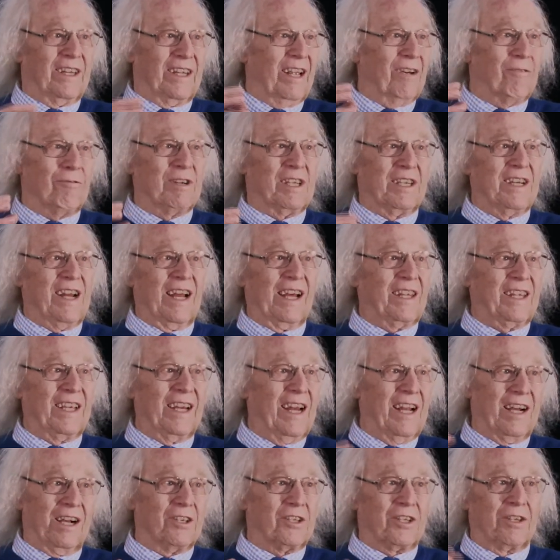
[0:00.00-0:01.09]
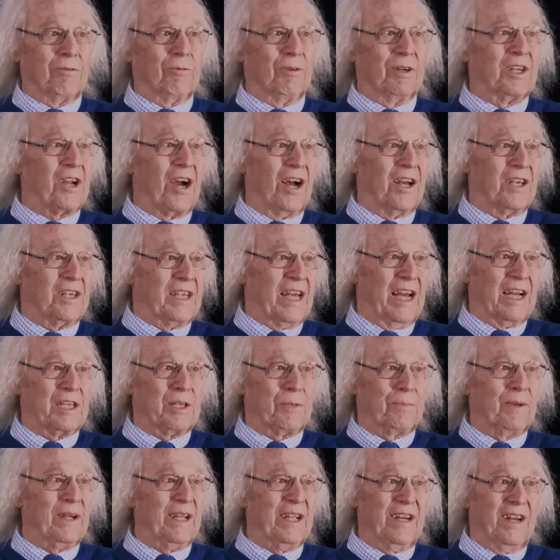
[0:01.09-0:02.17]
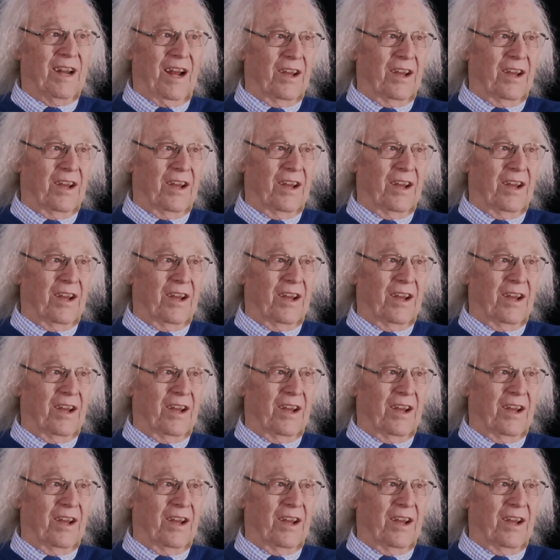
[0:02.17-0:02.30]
there was nothing else that would cause that speed